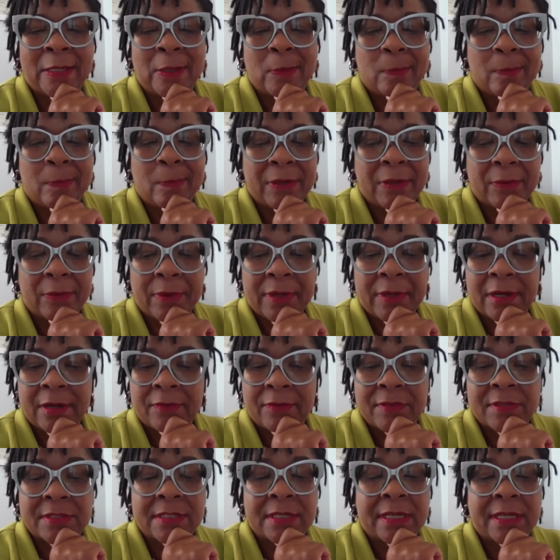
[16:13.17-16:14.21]
Mental
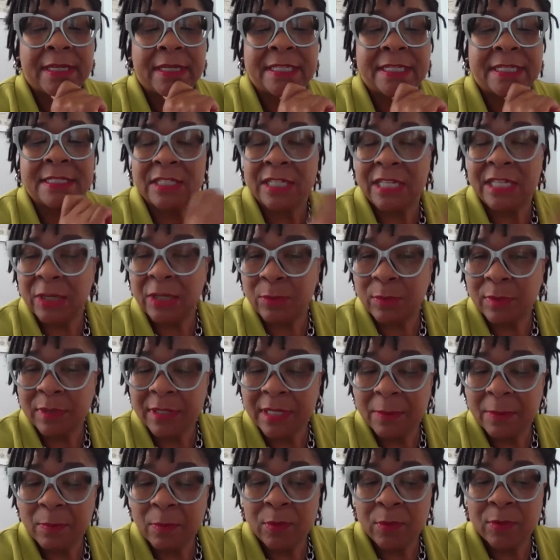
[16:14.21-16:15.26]
health is as equally
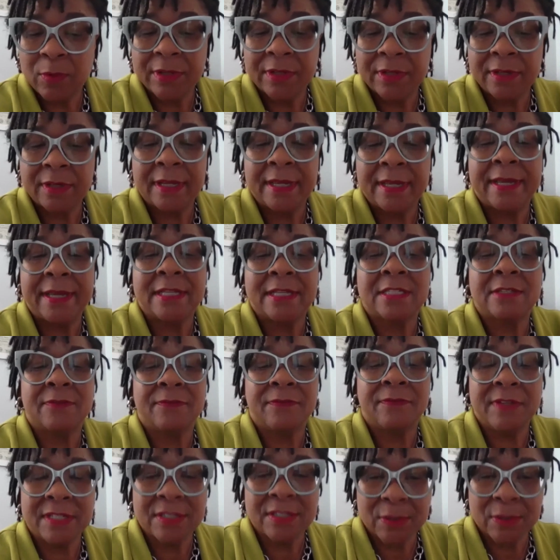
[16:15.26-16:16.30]
important as
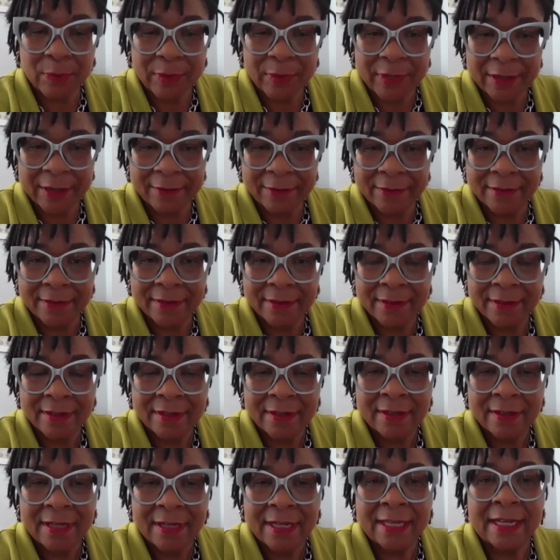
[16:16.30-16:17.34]
physical health.
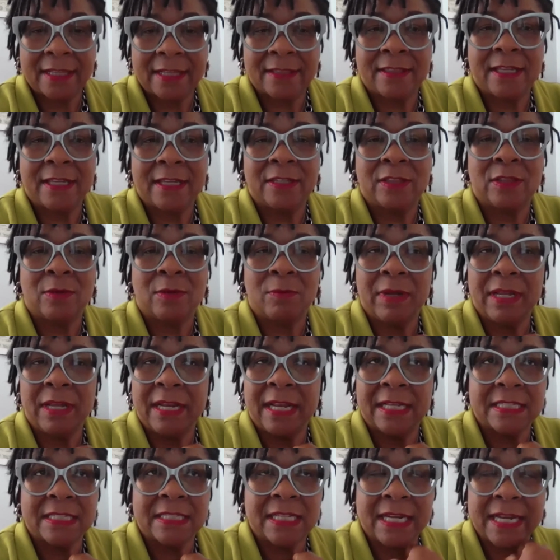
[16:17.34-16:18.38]
And I think
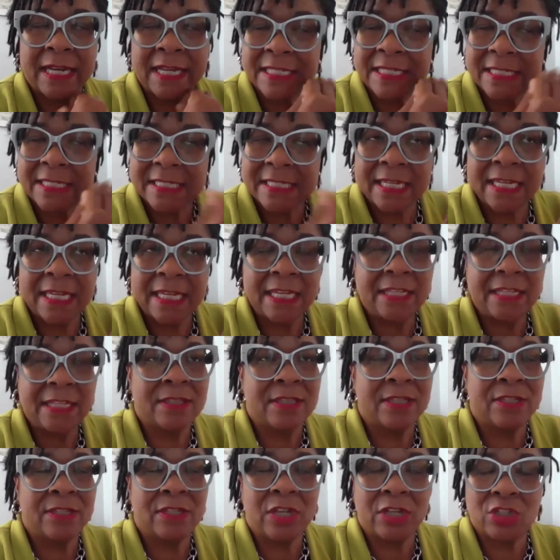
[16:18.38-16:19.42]
I see
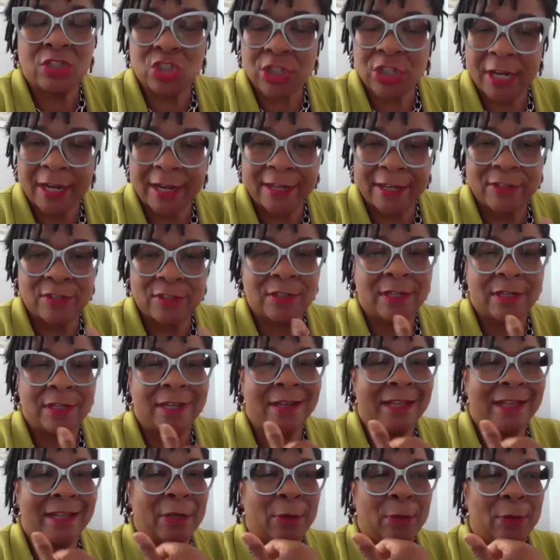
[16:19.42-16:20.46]
a change, and
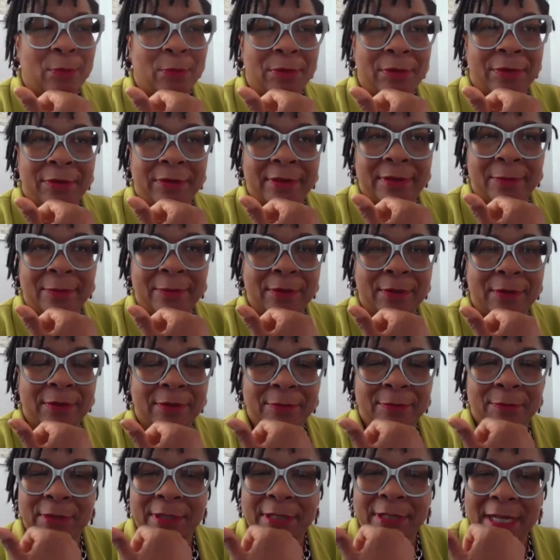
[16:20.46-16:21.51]
I know we're
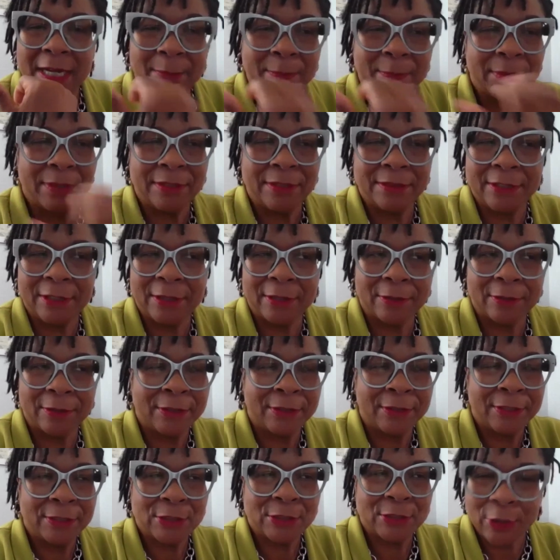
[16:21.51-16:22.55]
coming
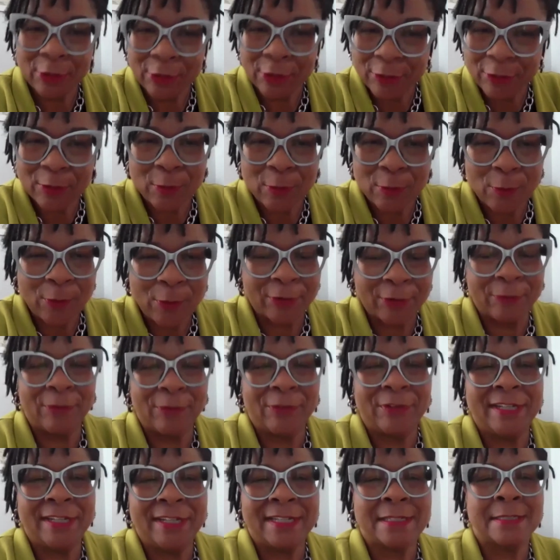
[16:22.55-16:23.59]
turning the corner
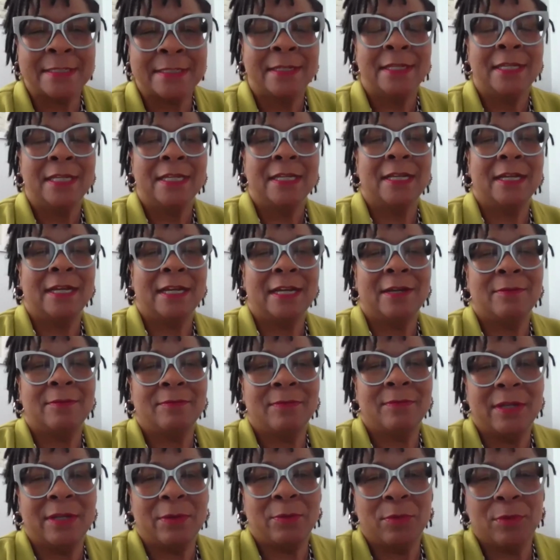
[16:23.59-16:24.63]
on this.
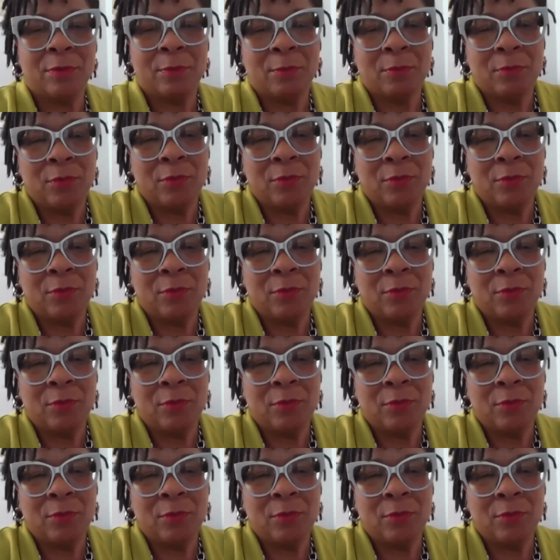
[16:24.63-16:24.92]
That we're